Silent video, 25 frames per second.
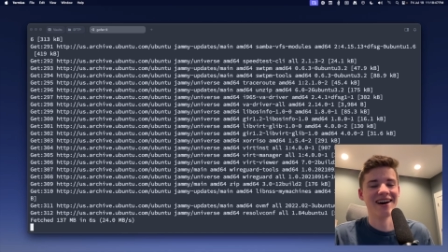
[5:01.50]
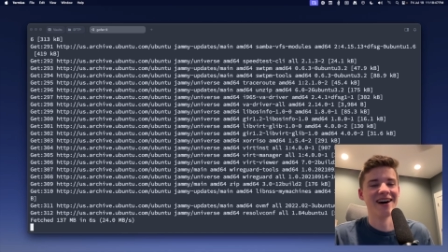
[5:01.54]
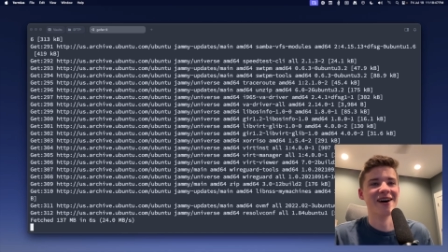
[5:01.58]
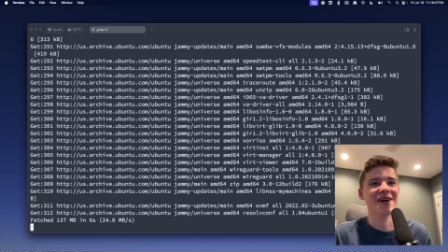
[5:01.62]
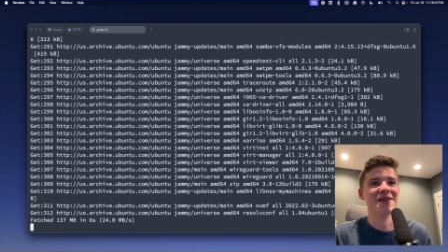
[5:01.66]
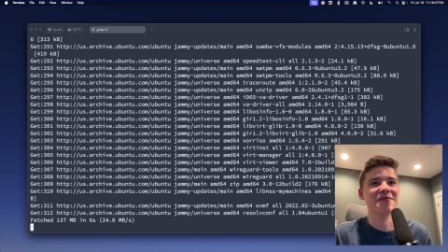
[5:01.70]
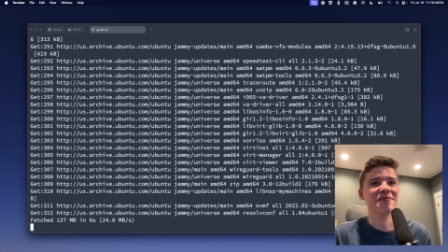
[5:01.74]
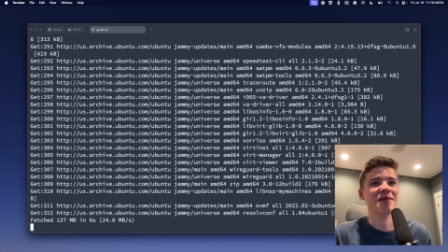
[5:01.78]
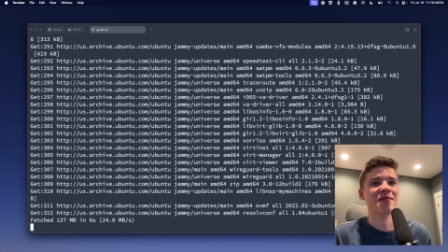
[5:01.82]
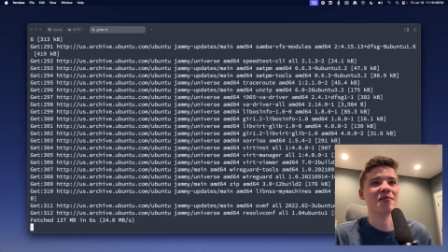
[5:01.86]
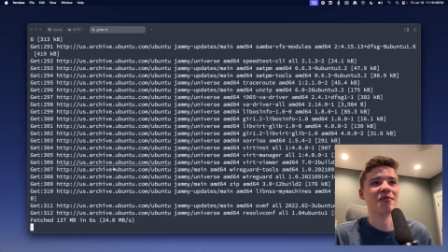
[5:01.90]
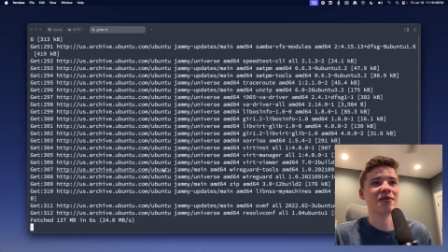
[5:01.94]

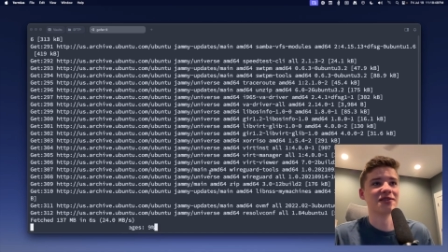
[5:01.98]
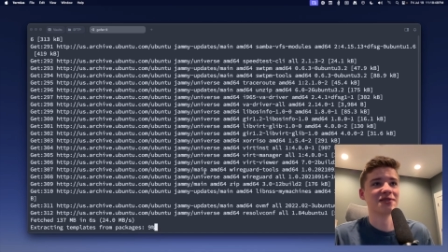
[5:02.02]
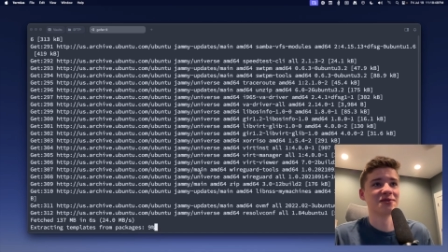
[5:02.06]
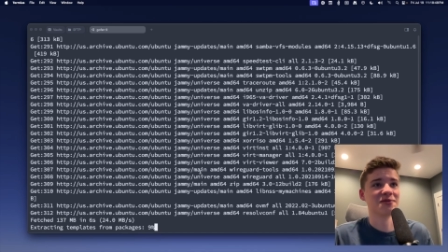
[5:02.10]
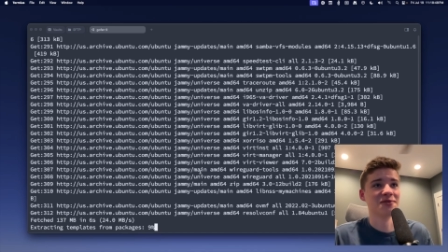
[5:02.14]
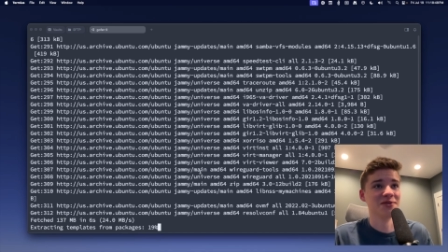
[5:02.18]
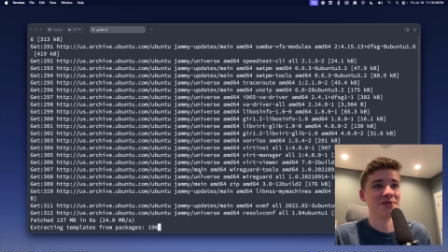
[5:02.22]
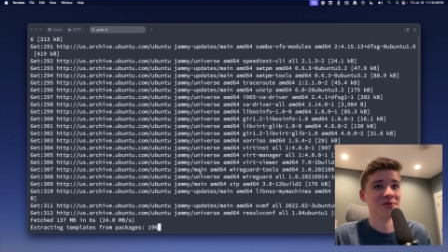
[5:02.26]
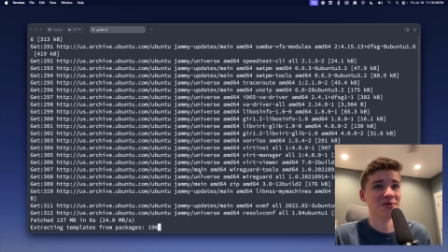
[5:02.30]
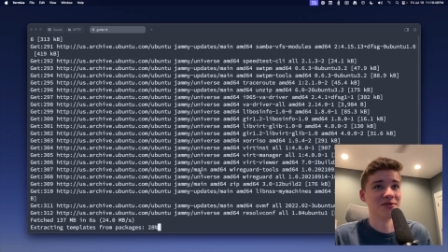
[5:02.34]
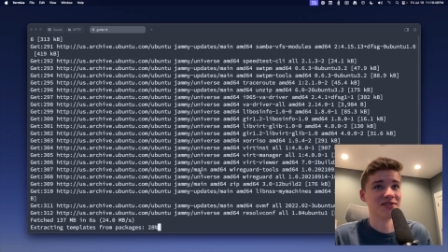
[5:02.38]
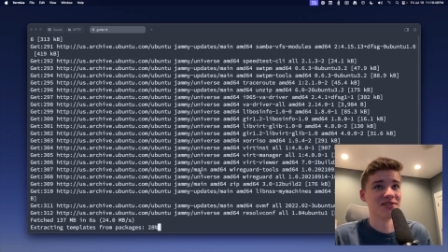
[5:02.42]
I'm also
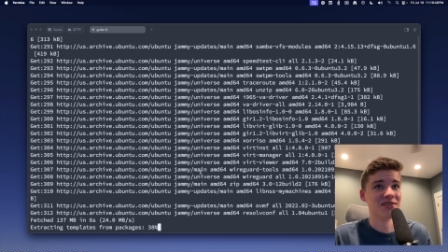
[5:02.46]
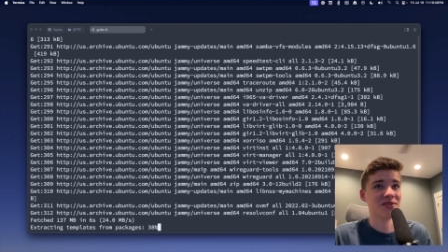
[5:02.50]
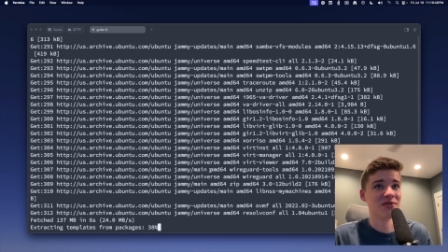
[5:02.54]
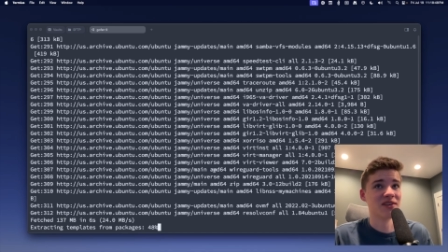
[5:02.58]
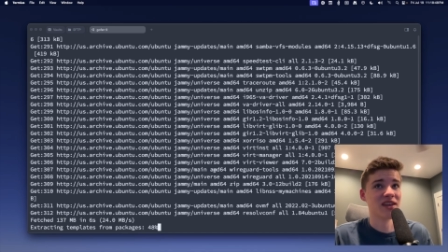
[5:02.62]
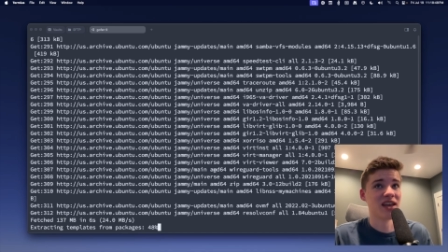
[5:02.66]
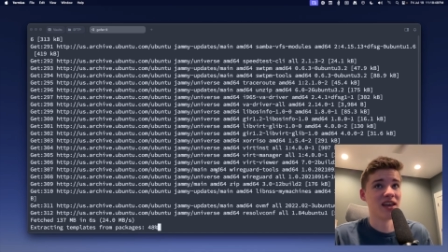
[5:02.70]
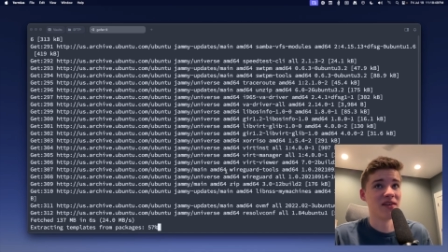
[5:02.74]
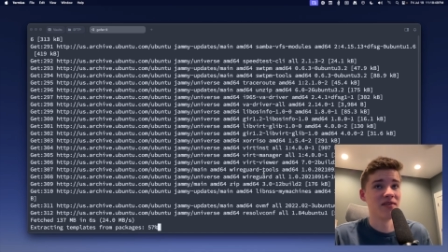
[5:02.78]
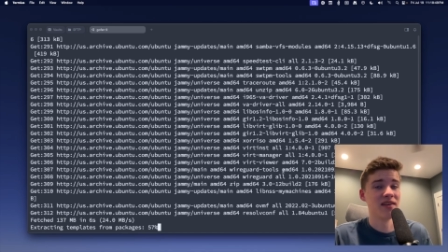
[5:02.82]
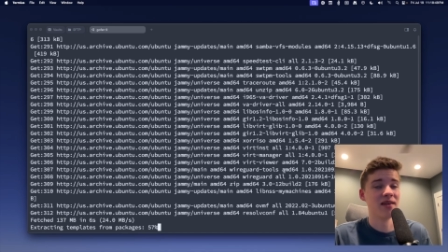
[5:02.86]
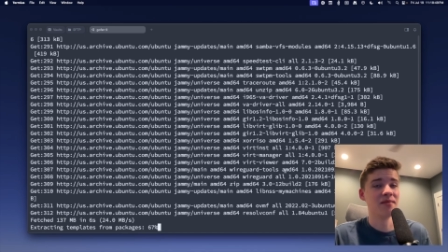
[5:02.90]
going to install
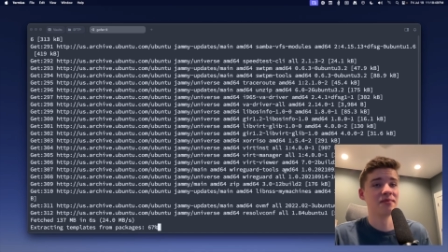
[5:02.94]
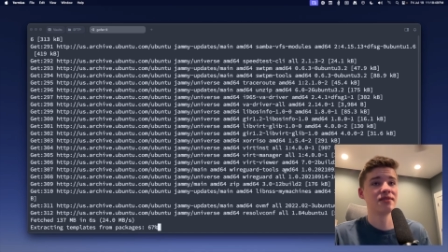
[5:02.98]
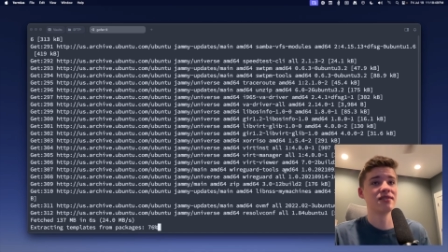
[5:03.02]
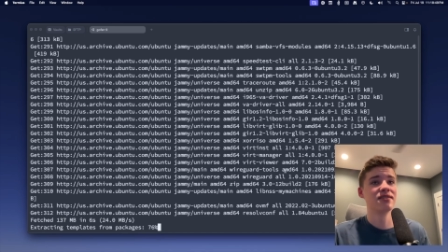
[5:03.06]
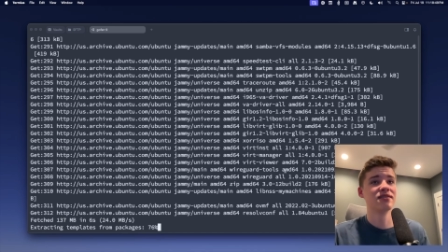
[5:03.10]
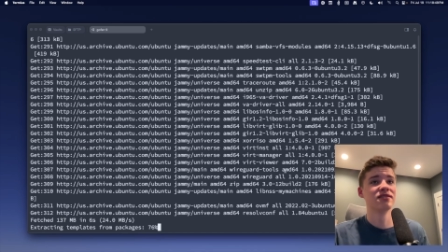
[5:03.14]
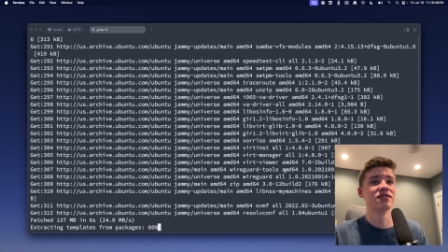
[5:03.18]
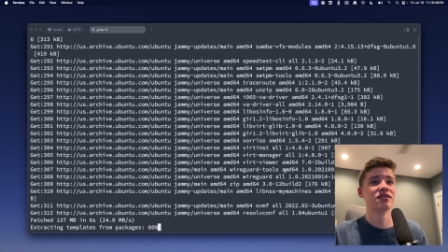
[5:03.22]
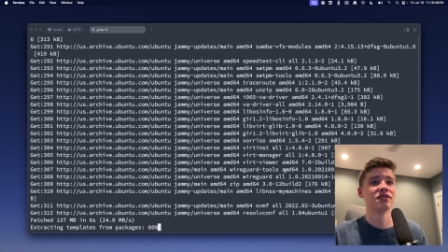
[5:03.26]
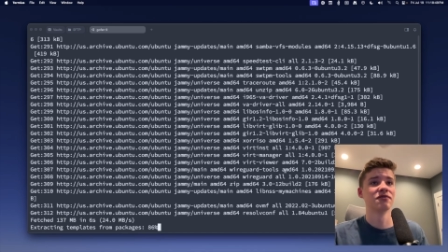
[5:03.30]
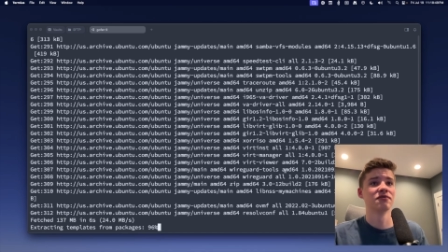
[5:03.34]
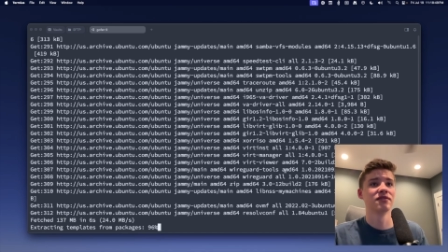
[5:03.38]
KVM to
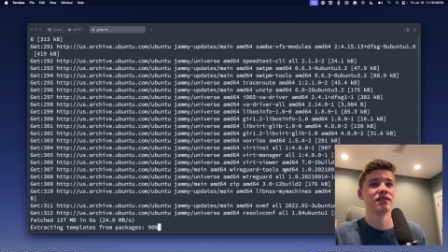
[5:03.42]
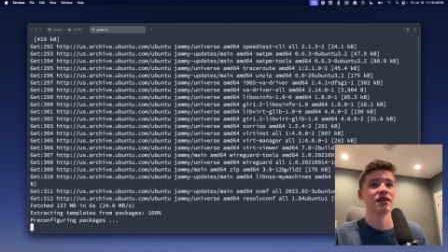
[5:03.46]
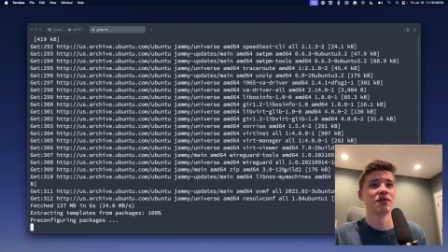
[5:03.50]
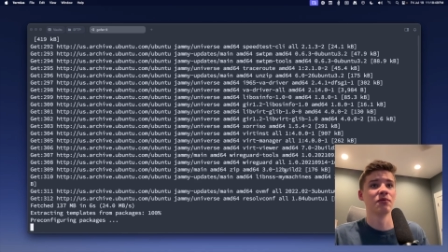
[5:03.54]
the server.